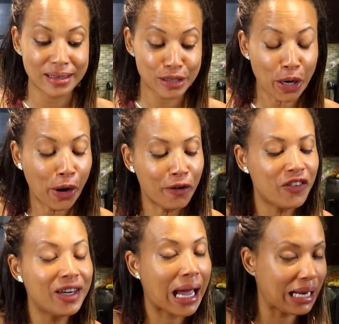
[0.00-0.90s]
is
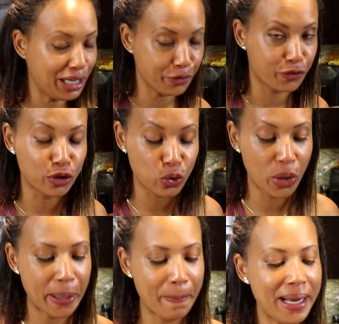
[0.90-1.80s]
over. I let it for
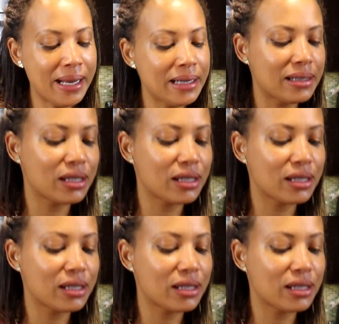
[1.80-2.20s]
20 minutes,